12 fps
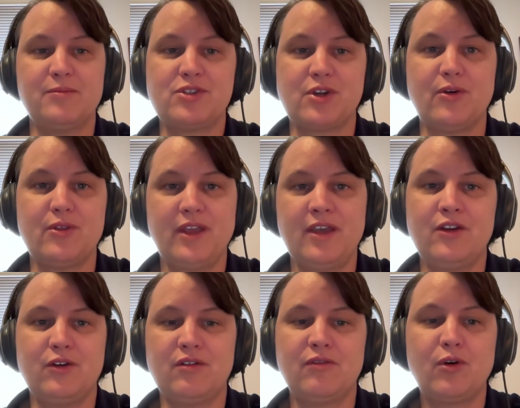so the
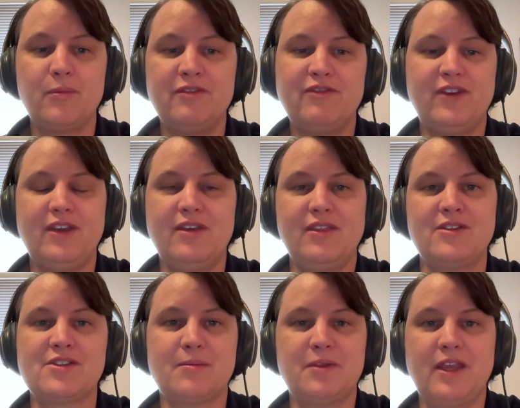annual enrollment fee, and then
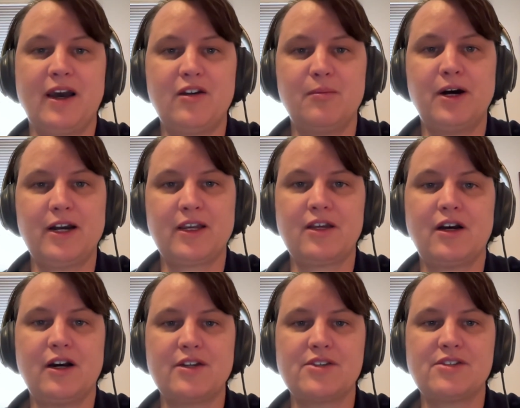some of the out-of-pocket
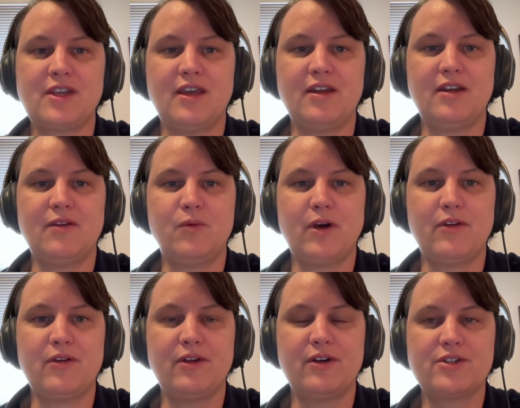costs, and whether
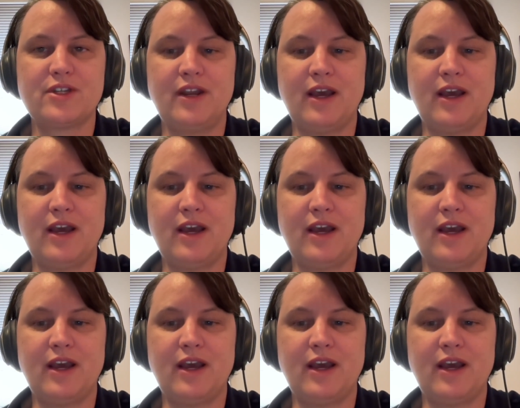there's an